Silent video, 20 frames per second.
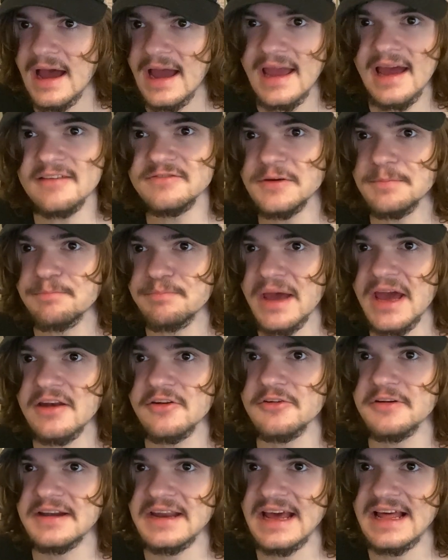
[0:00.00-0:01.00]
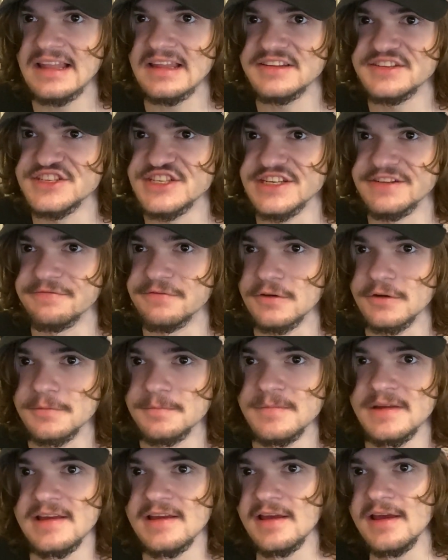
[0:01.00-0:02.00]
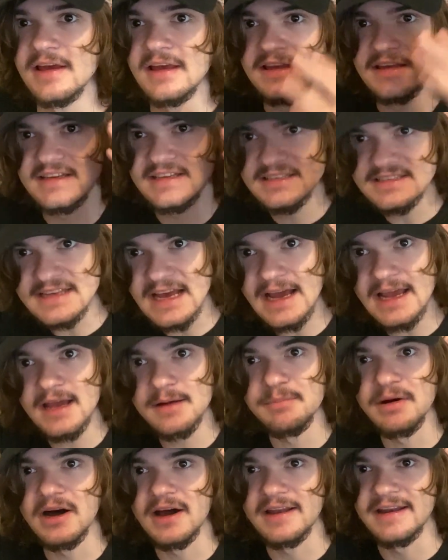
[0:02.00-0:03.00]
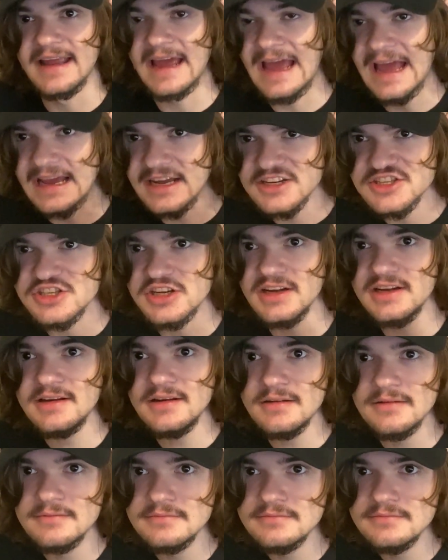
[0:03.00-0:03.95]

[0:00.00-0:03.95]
I have a better analogy for Sayoban action.